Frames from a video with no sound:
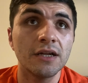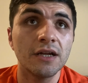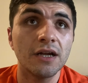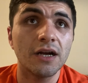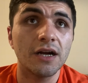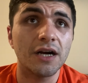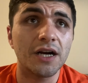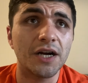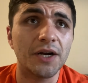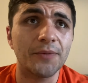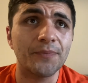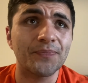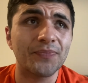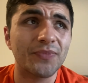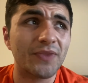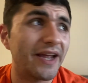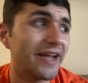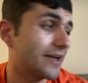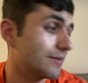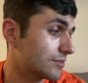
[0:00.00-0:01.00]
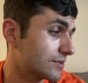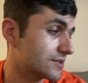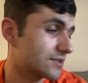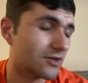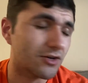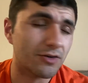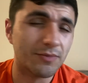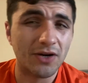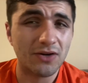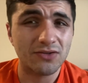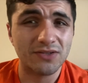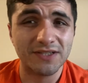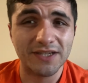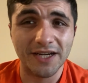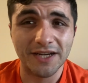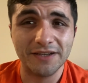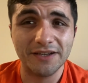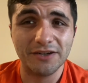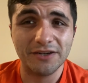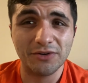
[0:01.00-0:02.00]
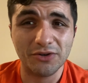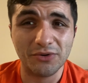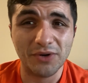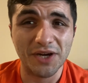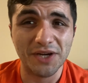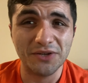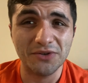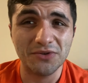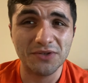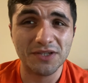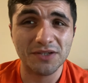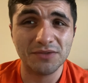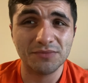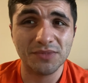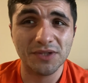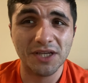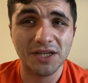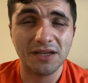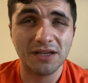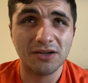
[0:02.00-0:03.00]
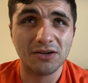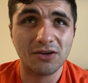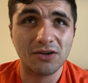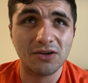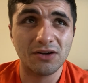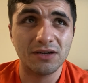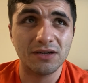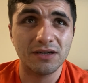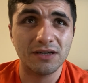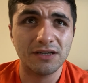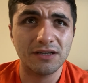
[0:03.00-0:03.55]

I am concerned about our secondary with Greg Newsome getting hurt.